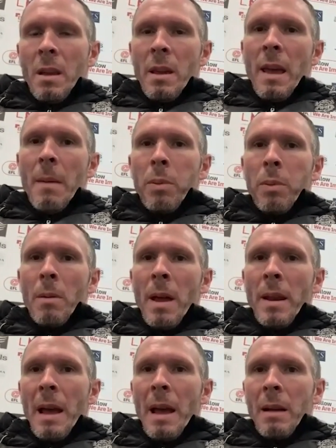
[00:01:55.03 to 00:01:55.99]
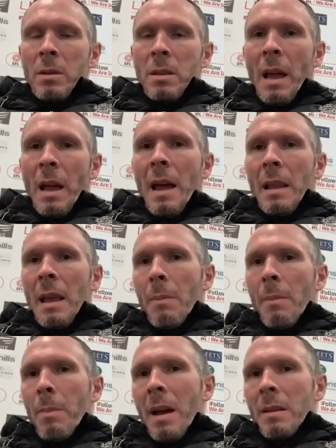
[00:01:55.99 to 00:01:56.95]
implement our style, our
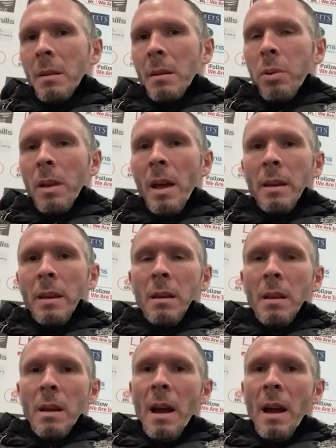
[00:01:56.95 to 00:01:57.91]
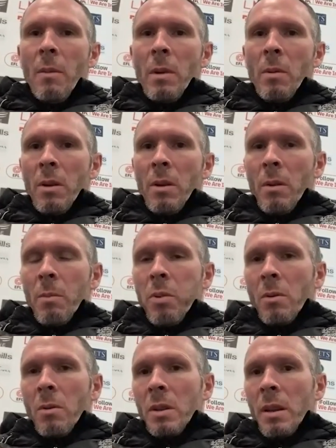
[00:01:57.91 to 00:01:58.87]
patterns of play, how we want to
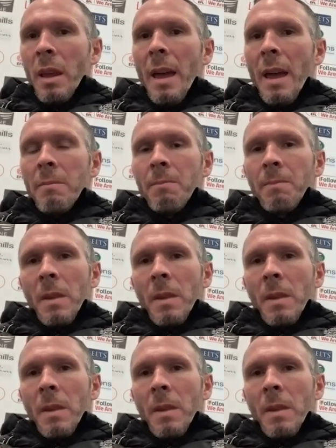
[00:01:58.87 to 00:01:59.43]
approach the game.